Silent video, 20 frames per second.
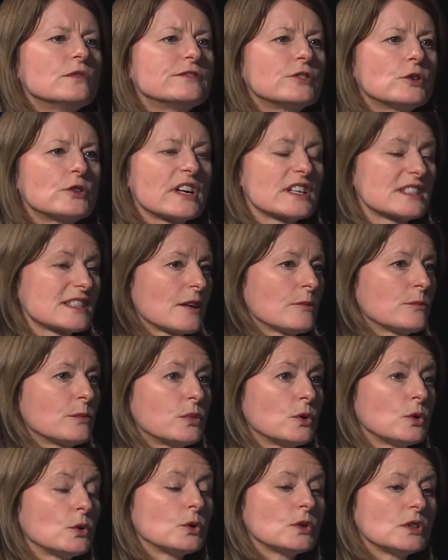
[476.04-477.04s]
for
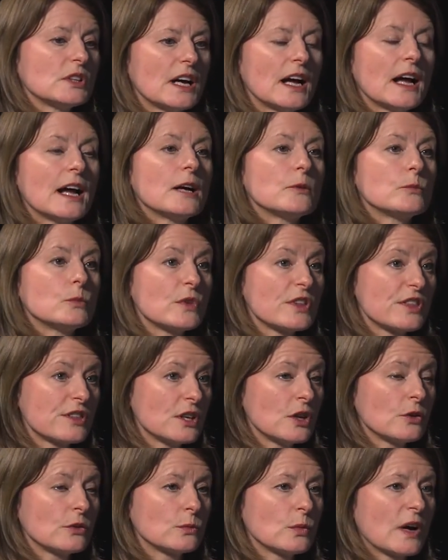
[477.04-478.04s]
example, with the
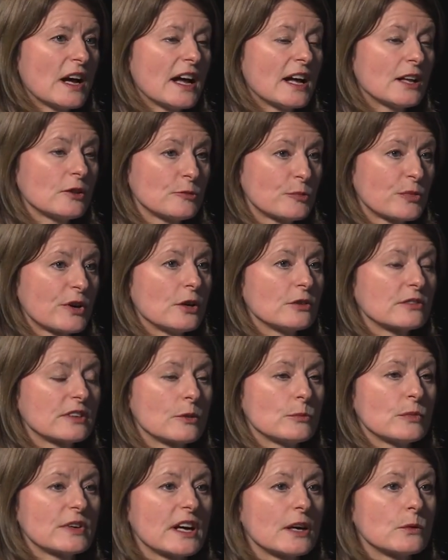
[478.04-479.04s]
Young Health
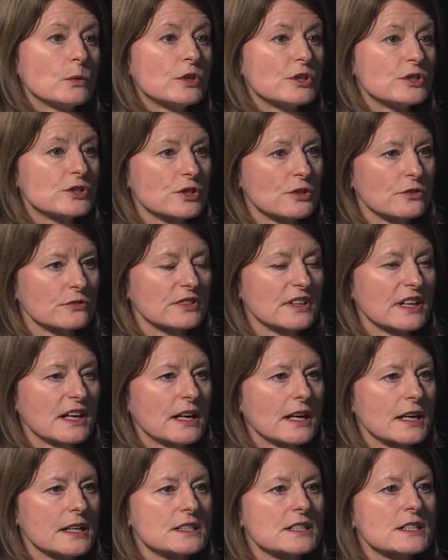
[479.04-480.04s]
Programme, when I worked on
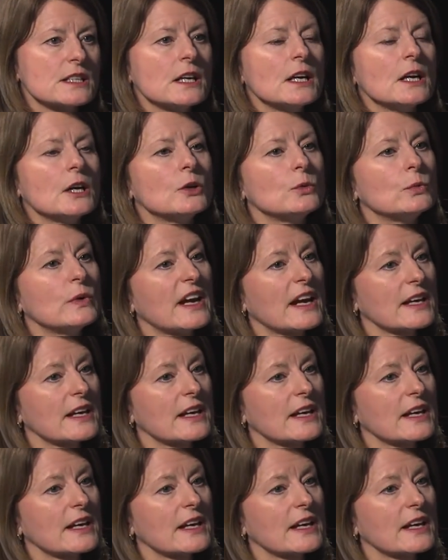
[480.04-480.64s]
that, we